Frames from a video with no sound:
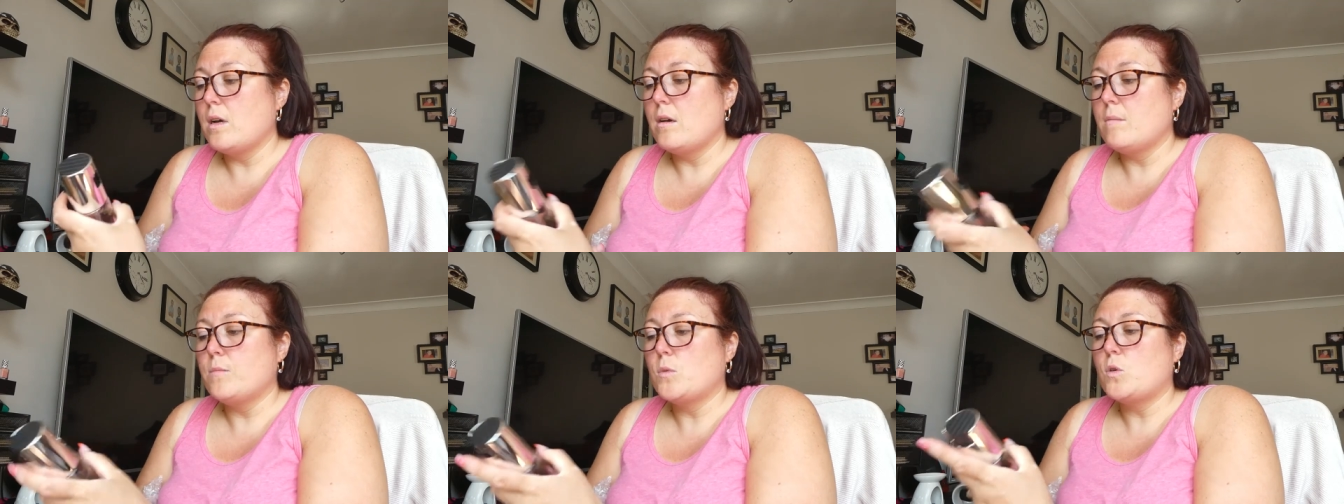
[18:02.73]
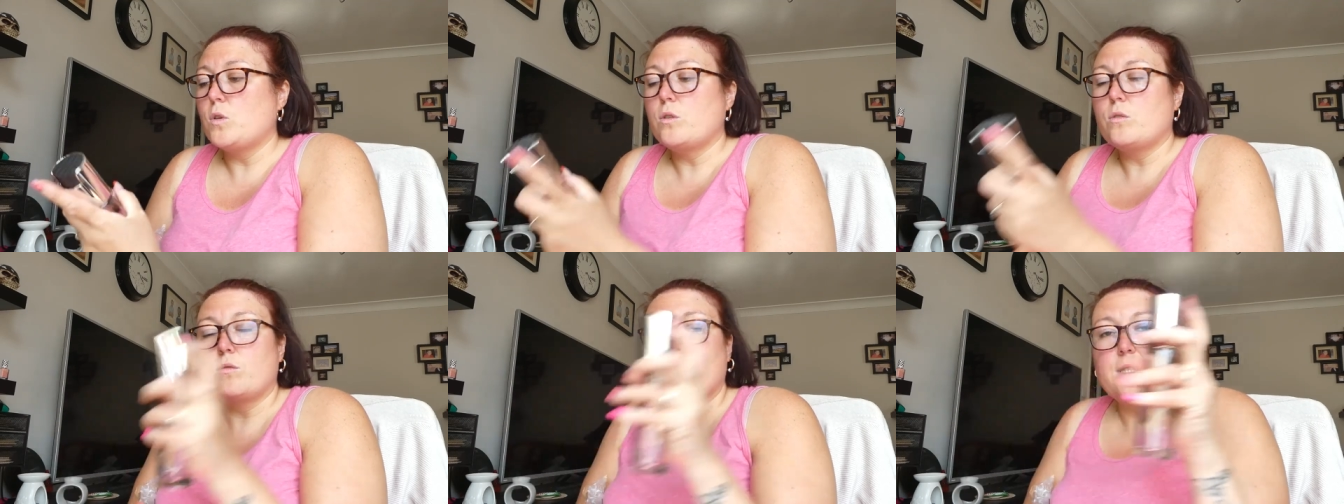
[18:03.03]
um,
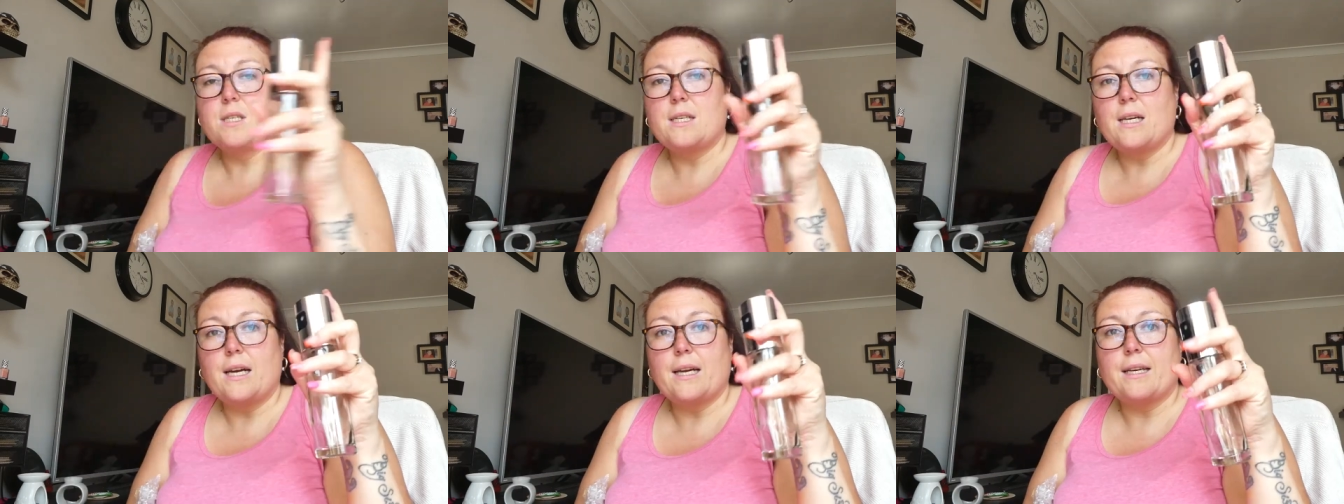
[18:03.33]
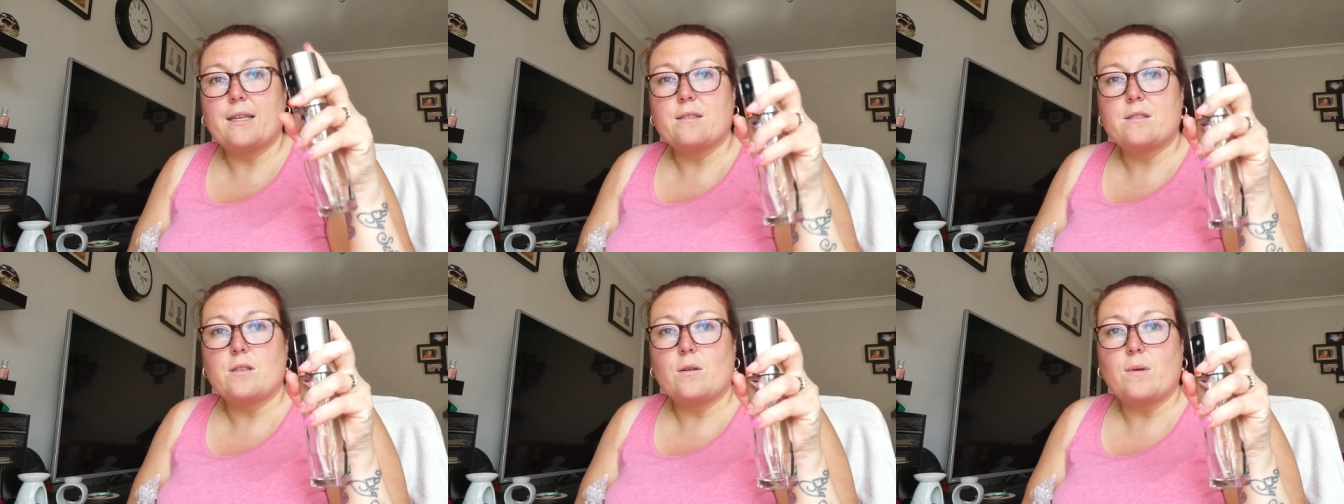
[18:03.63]
oil
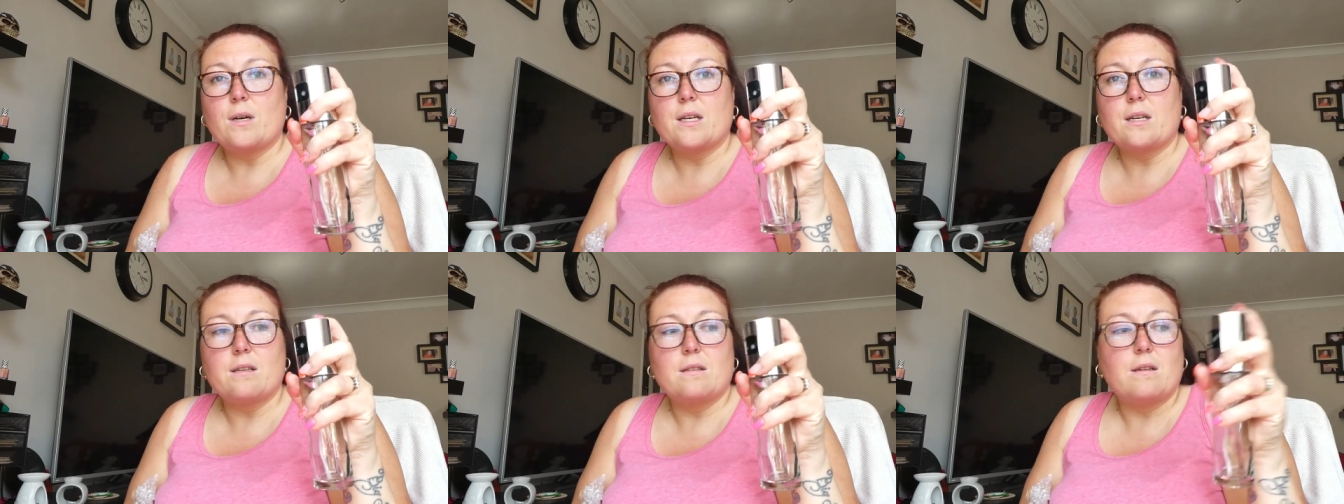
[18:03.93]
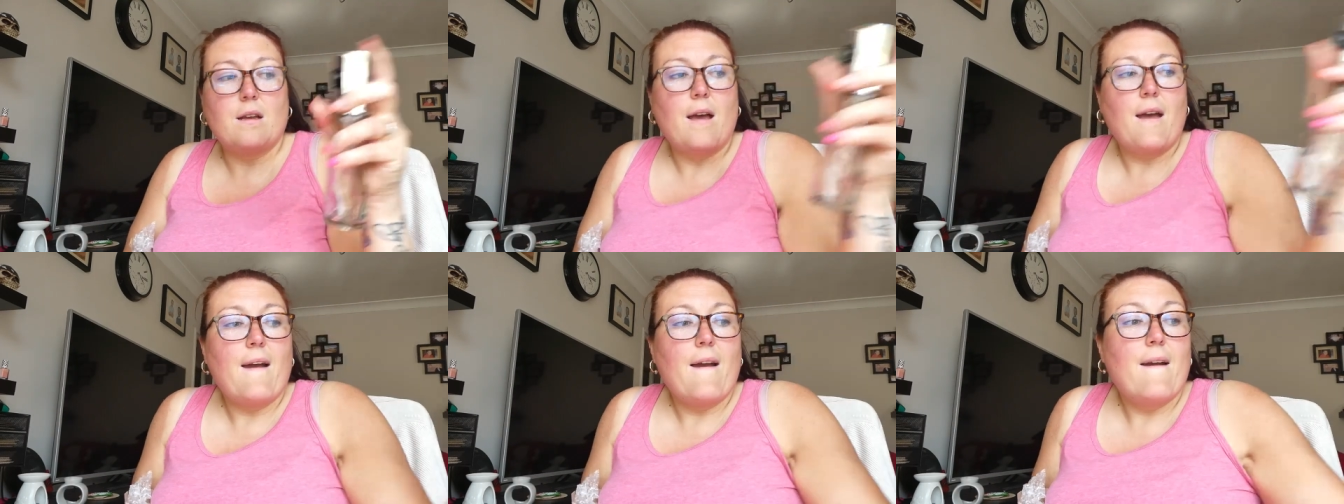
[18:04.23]
today so I
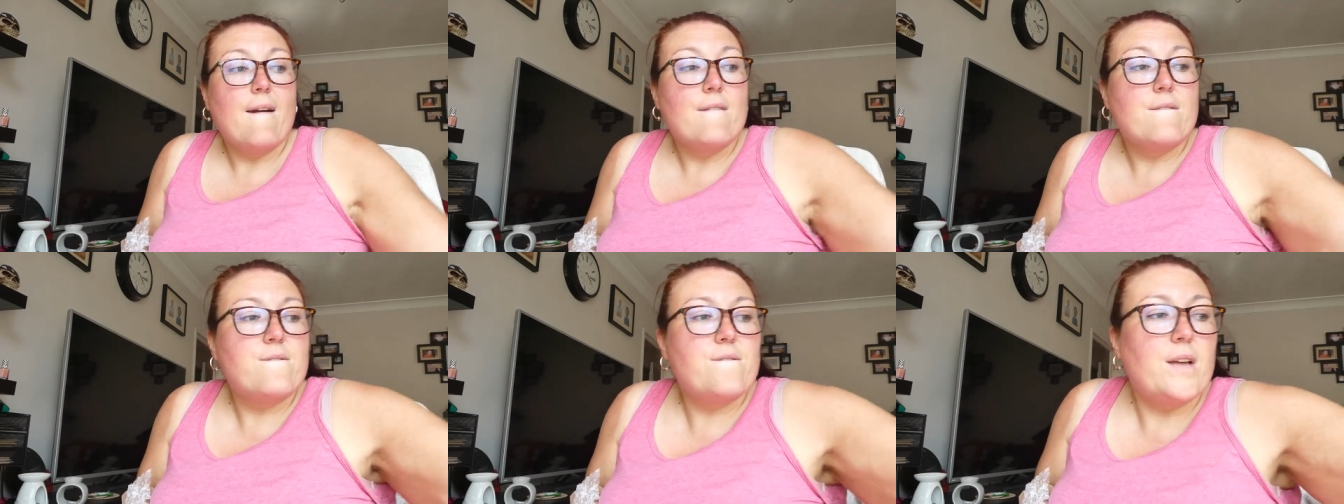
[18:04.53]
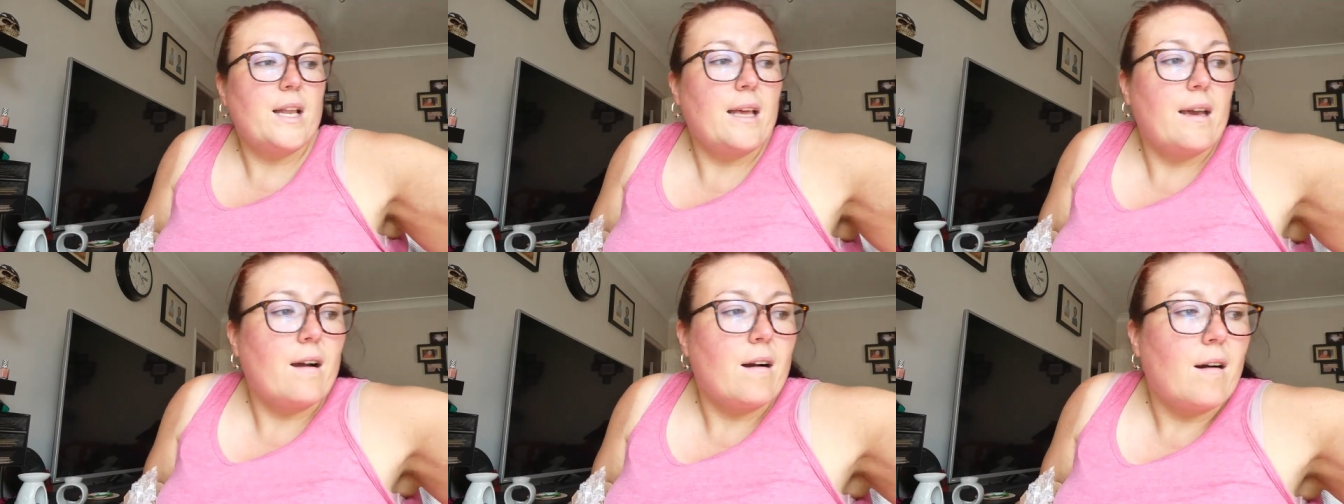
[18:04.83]
can
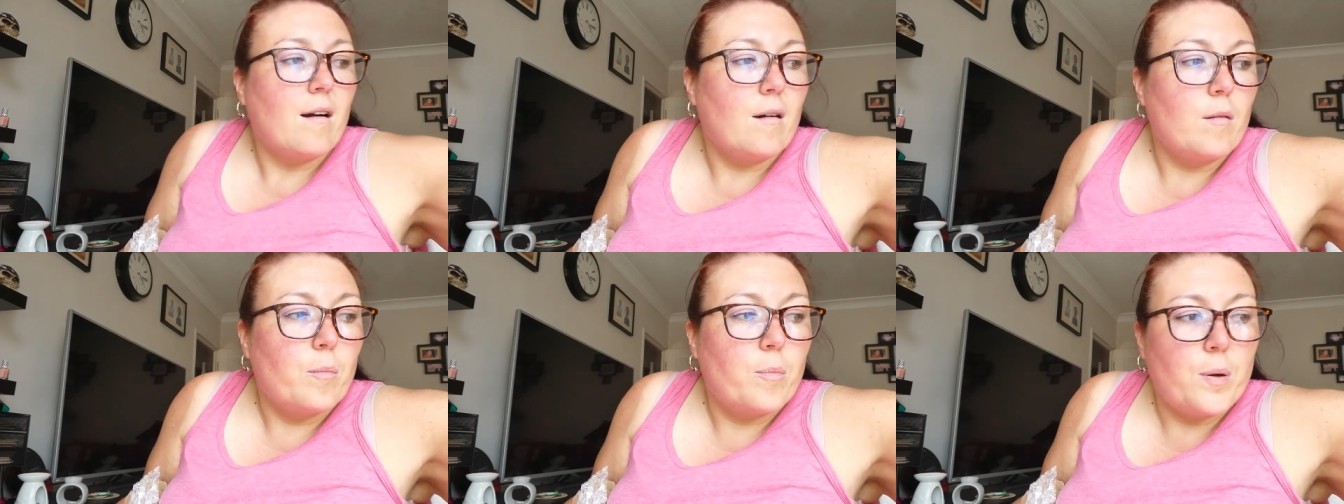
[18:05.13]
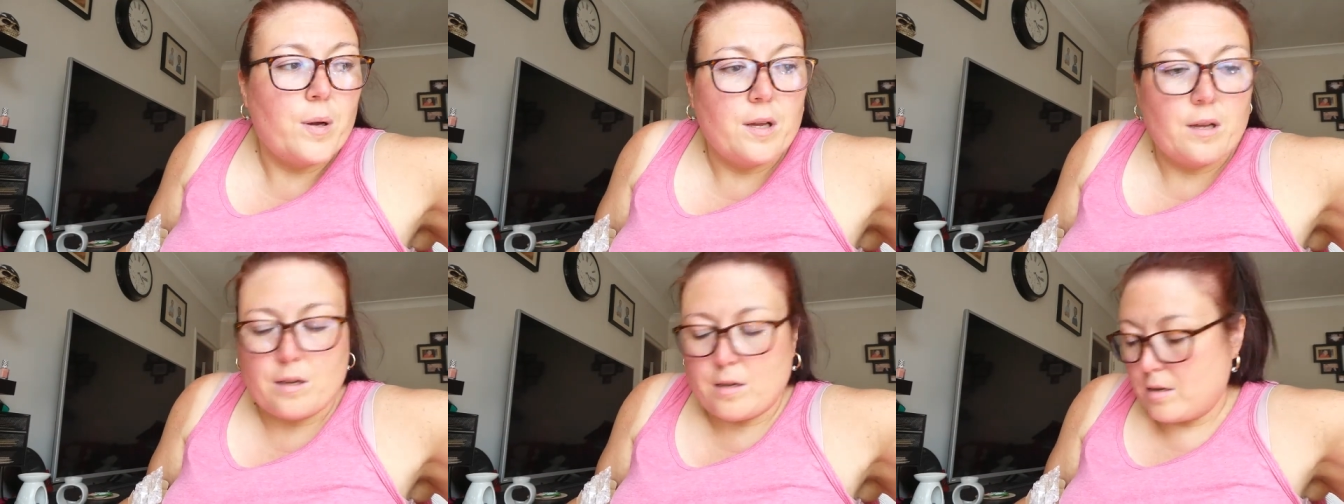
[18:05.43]
fill it up.
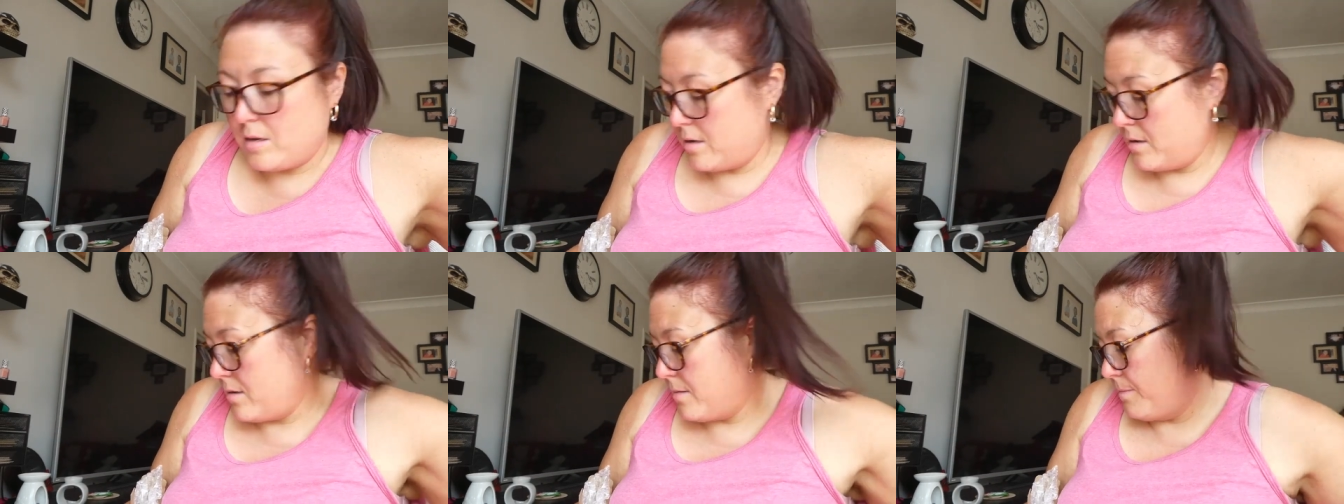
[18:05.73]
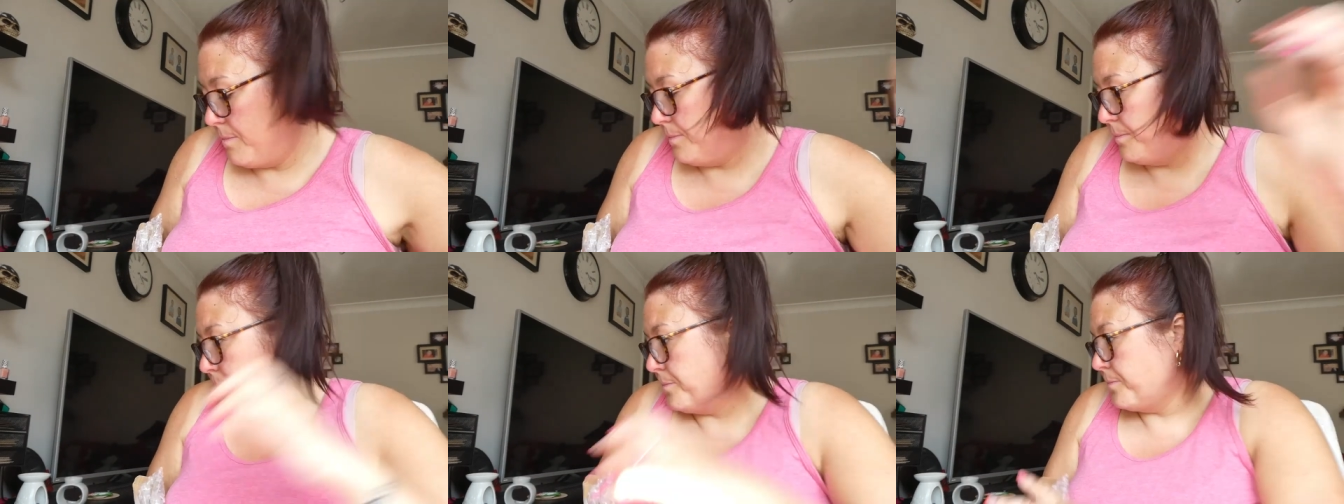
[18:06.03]

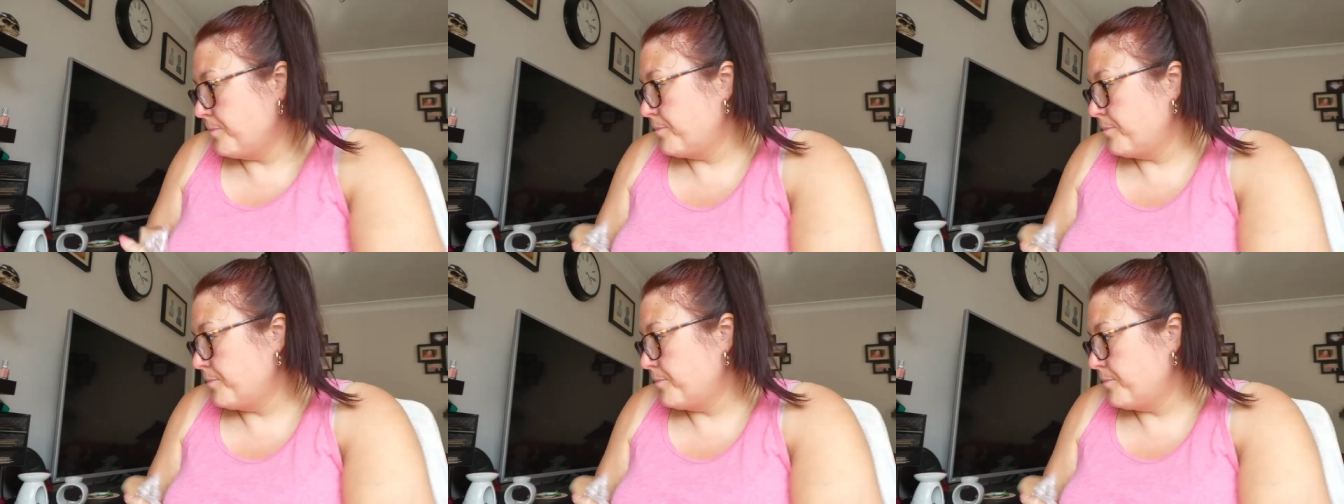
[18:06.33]
Um,